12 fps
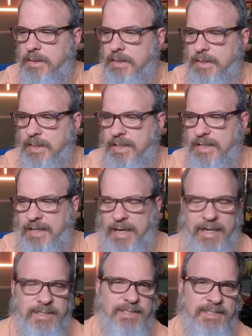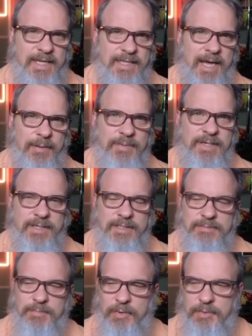I just said that
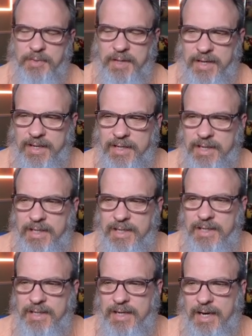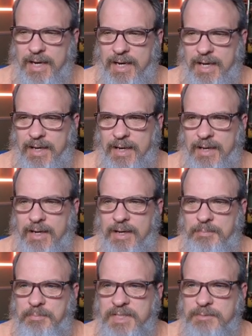because both he and
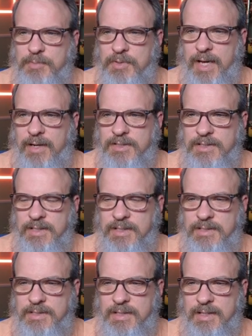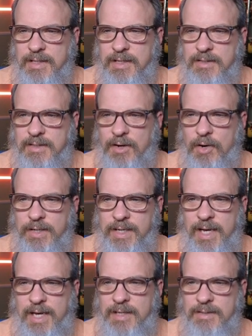I mispronounced this
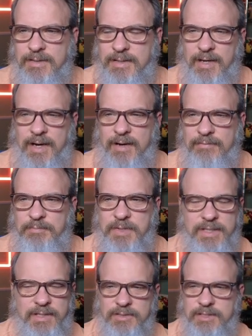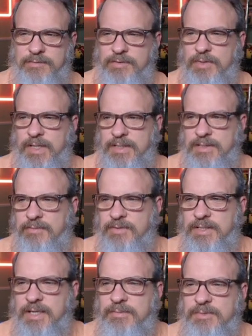arcane. I've been guilty of doing that
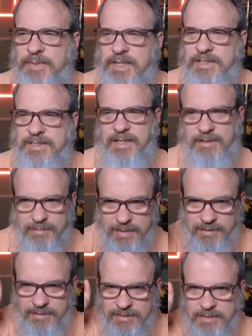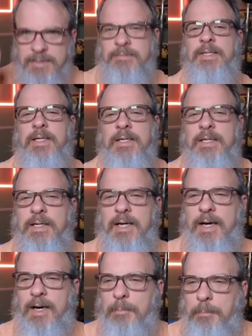several times, but I said it right this time.
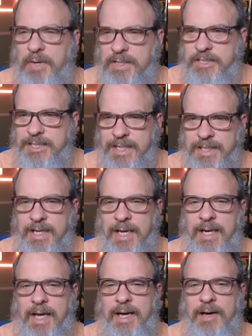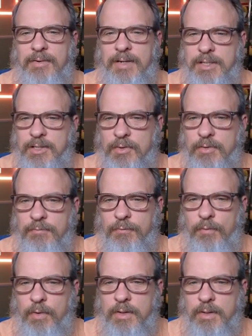But check that out, a gold
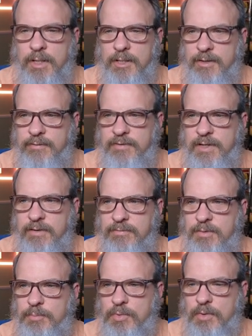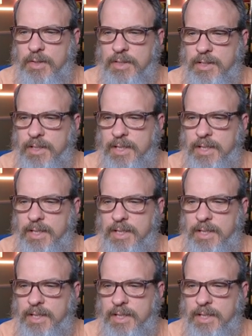foil Olivia of the Brook